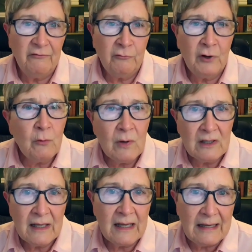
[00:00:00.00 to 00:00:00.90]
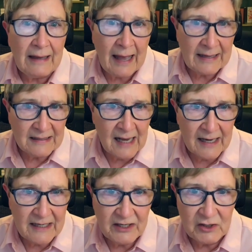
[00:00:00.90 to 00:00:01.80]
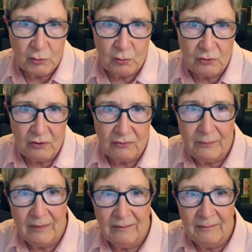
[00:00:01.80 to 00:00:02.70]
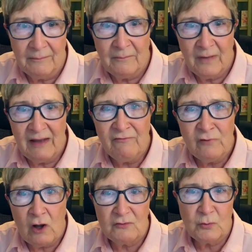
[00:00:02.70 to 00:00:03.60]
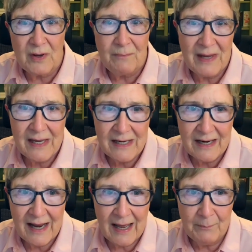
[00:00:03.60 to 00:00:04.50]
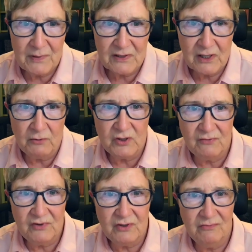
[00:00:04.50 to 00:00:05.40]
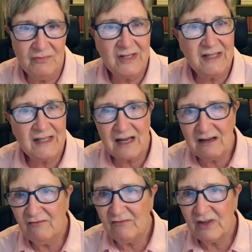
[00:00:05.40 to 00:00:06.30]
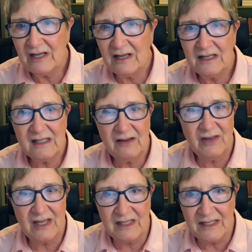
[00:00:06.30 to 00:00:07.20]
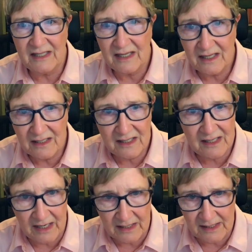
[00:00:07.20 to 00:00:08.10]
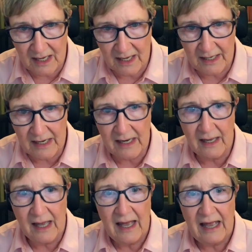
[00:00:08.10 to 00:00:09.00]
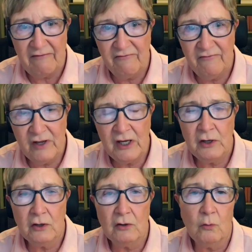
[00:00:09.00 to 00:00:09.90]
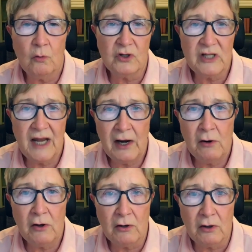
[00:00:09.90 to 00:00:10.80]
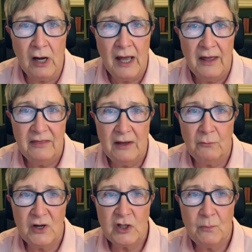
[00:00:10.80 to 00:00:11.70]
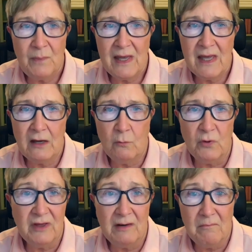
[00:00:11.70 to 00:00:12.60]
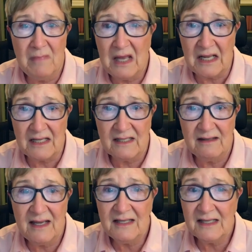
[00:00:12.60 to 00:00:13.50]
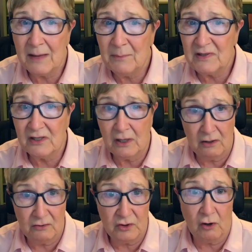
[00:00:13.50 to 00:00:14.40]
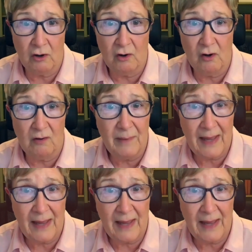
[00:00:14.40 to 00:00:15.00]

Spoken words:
Frequently, anxiety disorder involves repeated episodes of sudden feelings of intense anxiety and fear or terror that reach a peak within minutes. These episodes are called